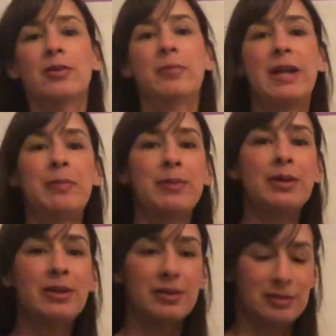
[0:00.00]
or
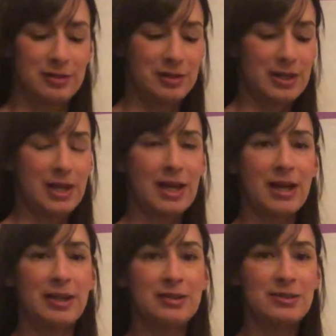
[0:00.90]
paper,
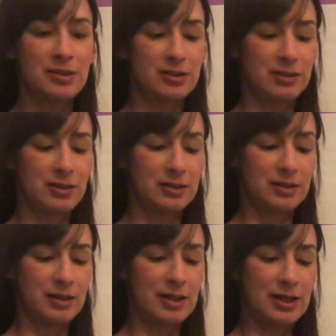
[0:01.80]
and
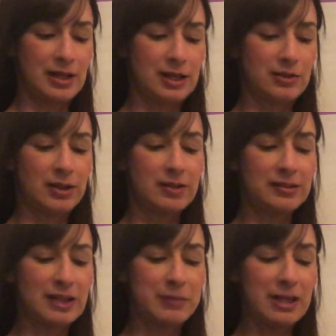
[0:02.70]
you can
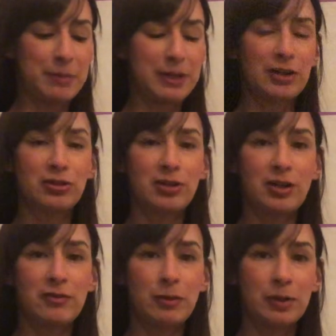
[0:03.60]
send me a picture
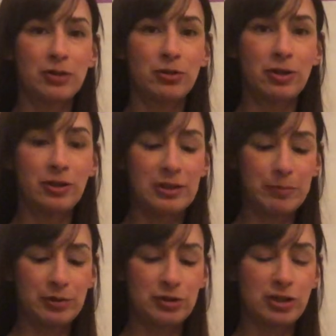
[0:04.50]
of your pictorial
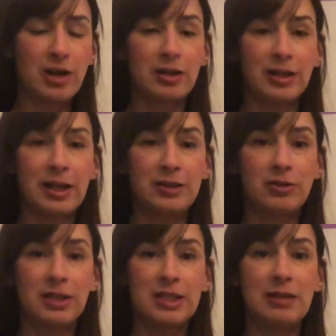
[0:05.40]
input chart. Again, you
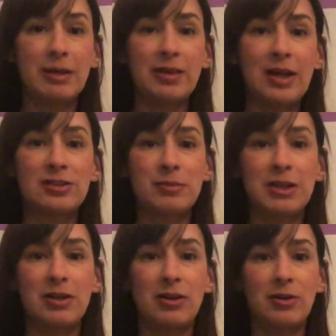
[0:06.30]
can email that to
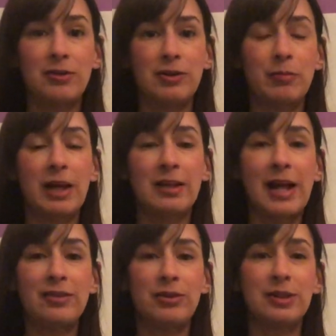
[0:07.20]
me, or if you're my
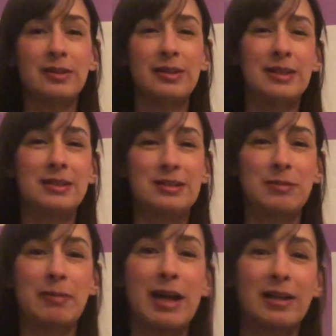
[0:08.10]
class, you can send it to
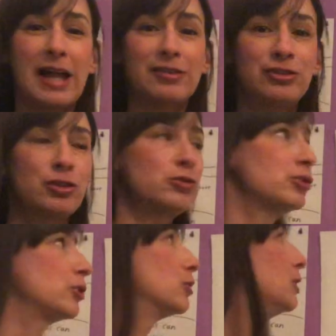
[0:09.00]
me by Class Dojo.